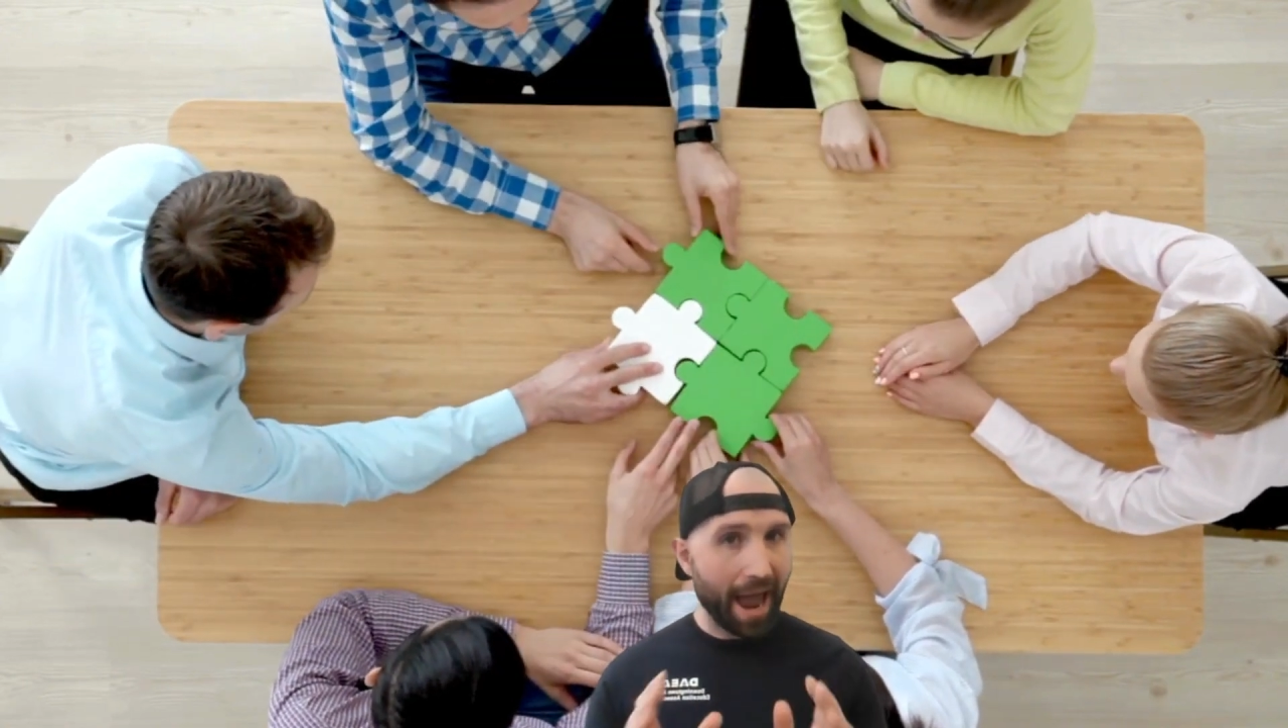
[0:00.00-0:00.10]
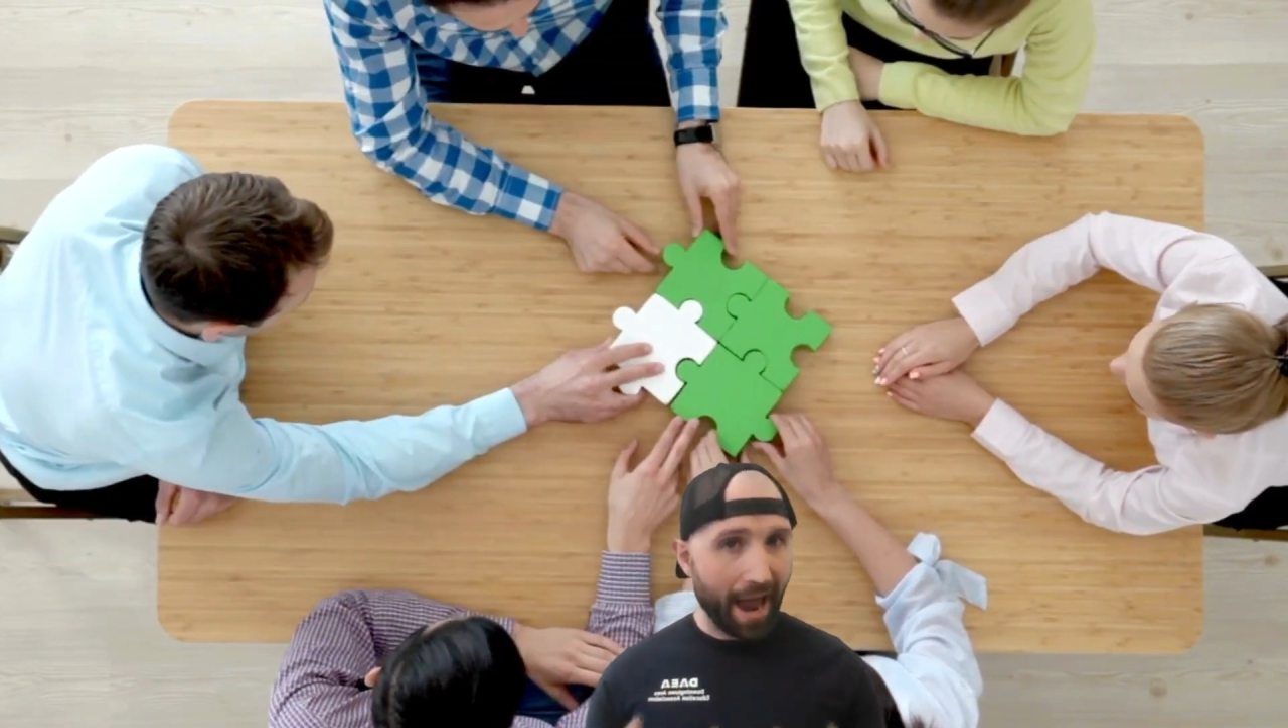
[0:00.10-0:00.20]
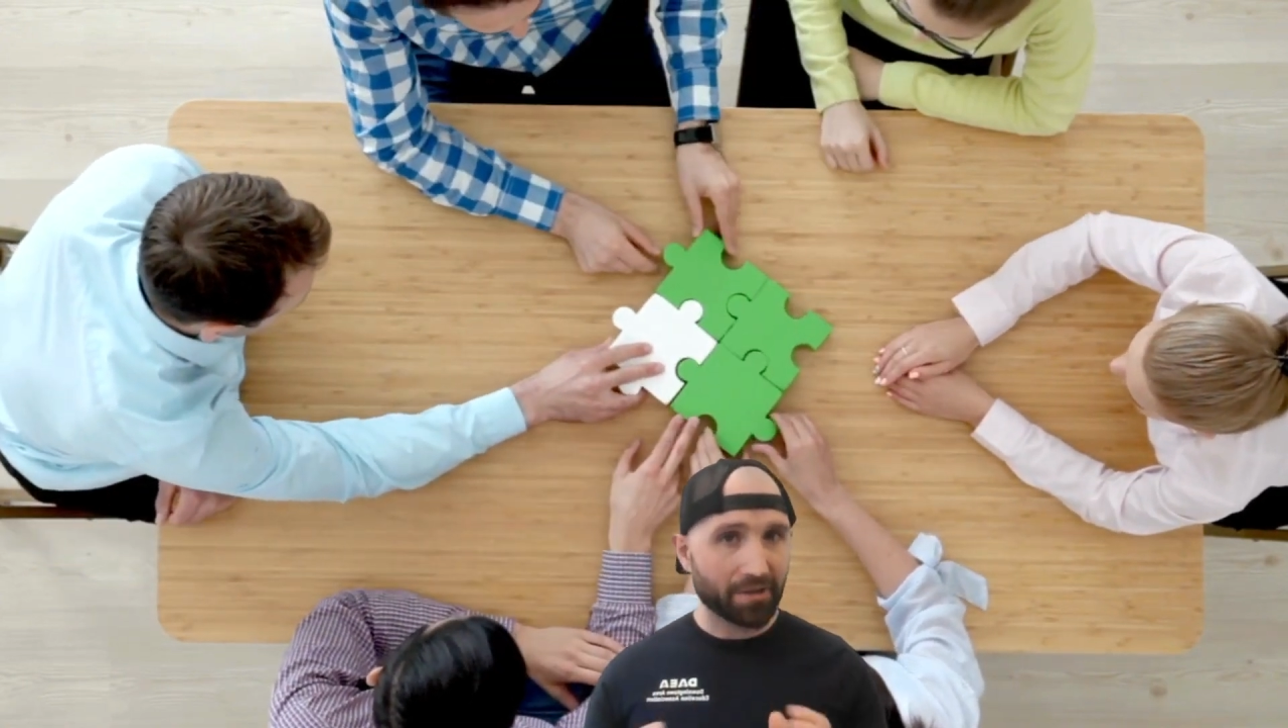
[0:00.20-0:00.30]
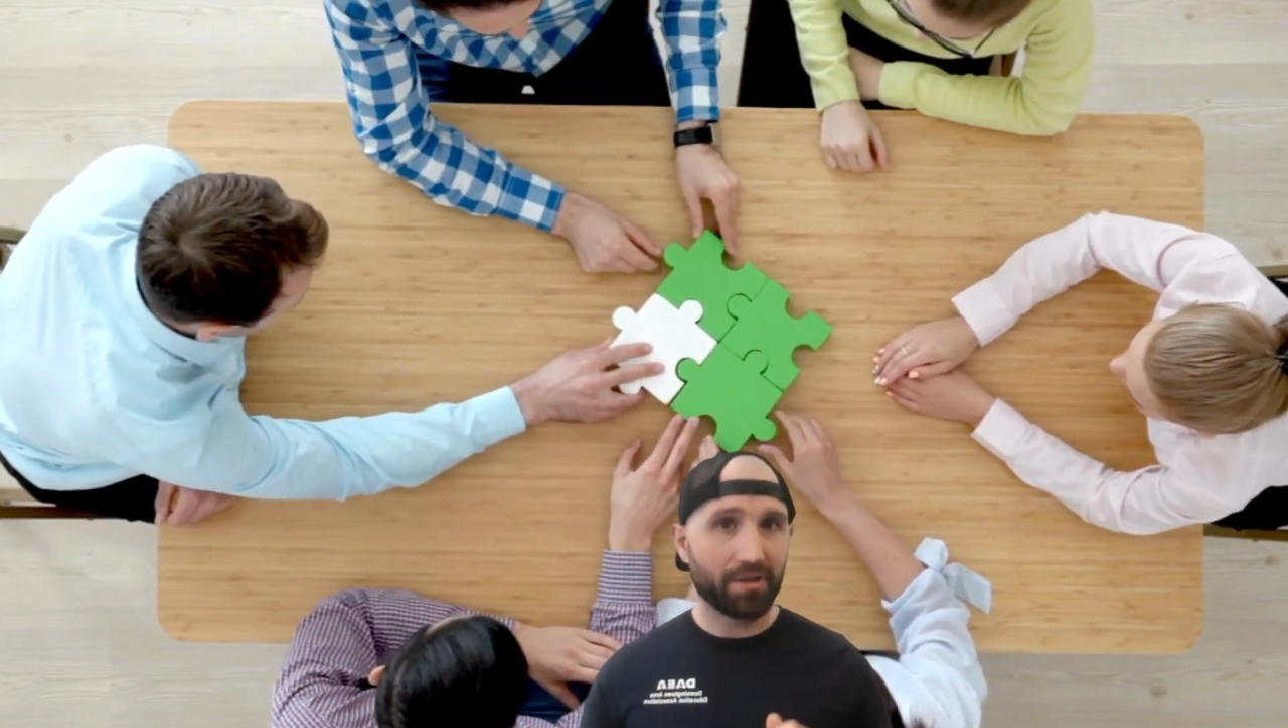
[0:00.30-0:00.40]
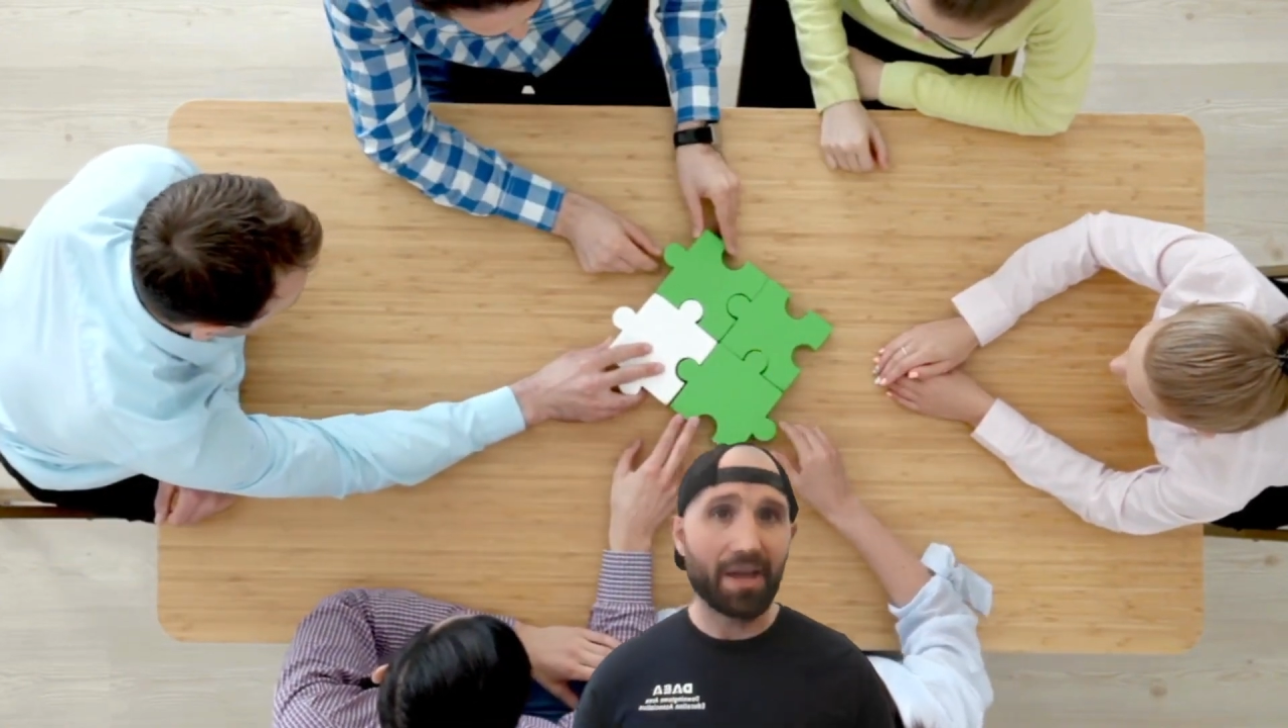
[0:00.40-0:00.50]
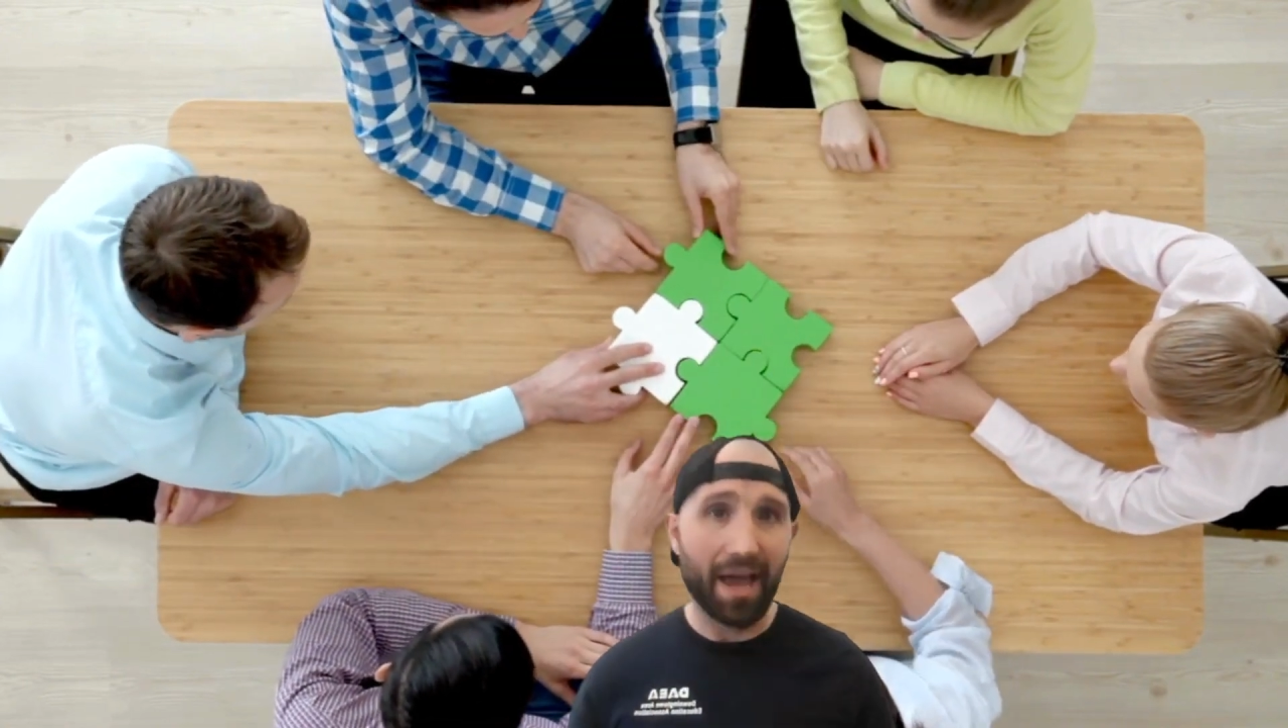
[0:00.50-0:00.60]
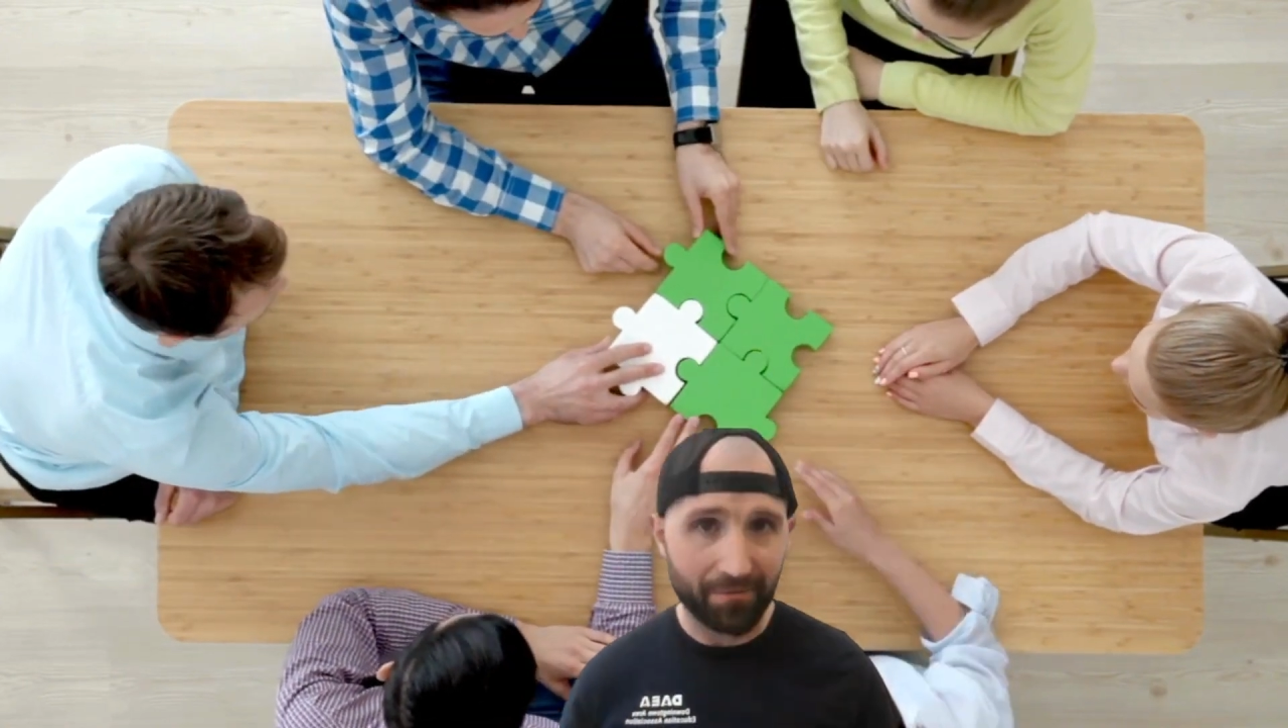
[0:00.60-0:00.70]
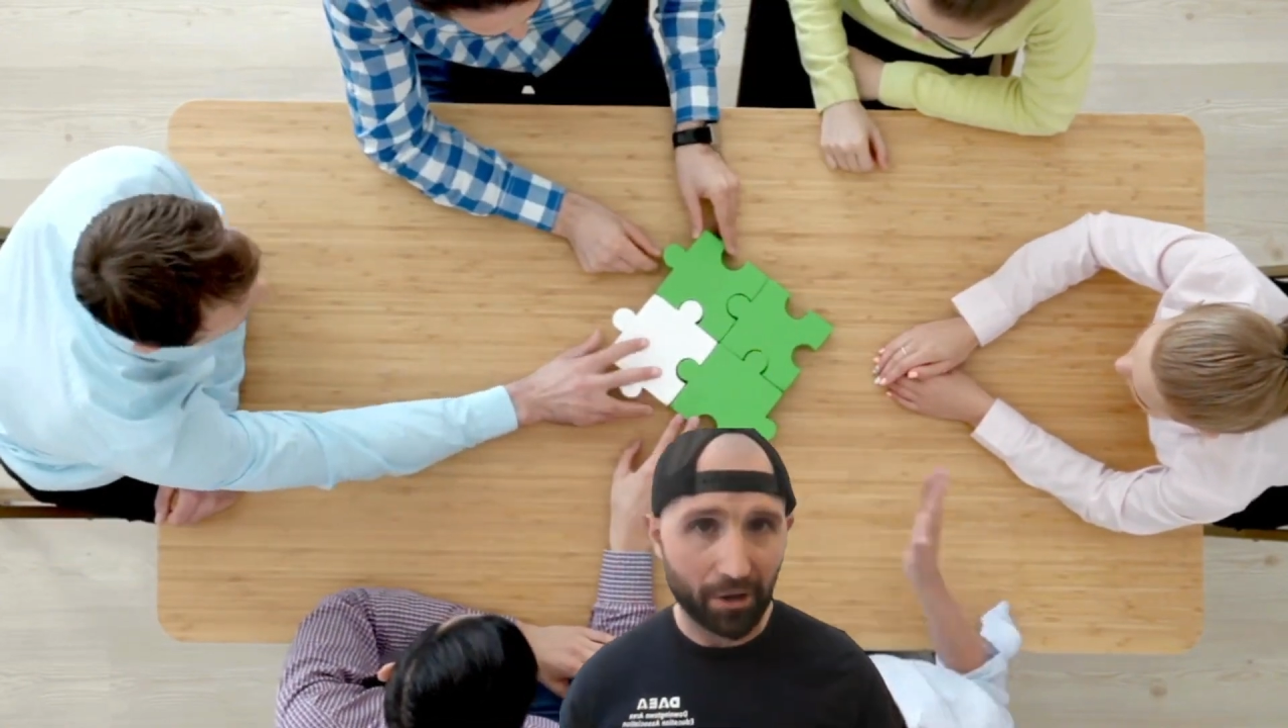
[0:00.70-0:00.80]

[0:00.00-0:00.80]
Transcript: actually have the